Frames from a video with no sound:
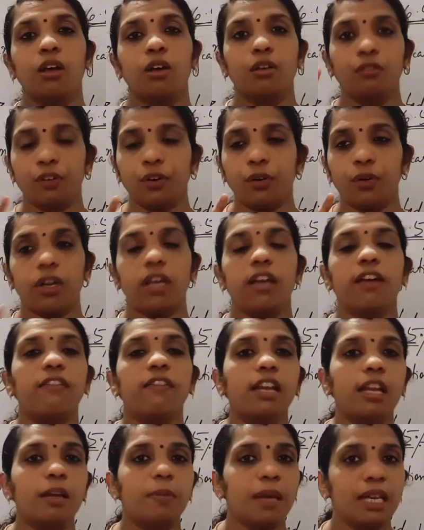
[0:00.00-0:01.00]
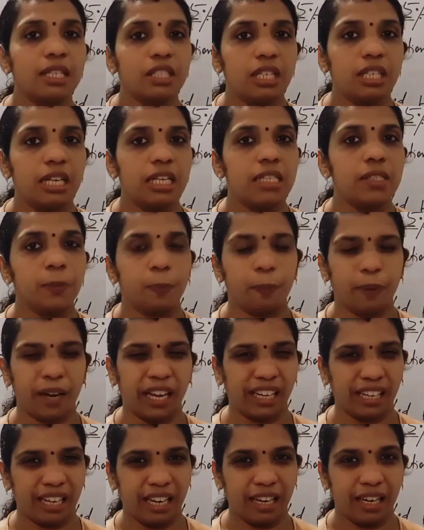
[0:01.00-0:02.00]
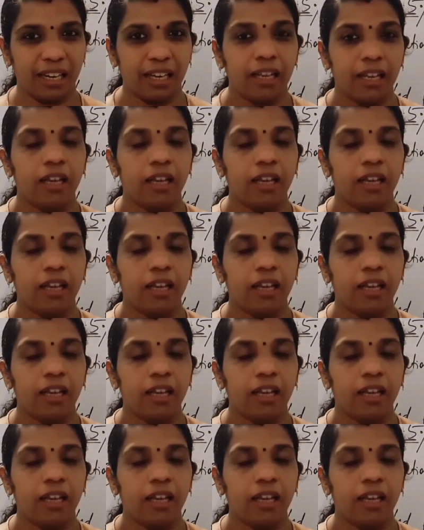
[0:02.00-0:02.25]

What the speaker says: 4. When the patient is pregnant.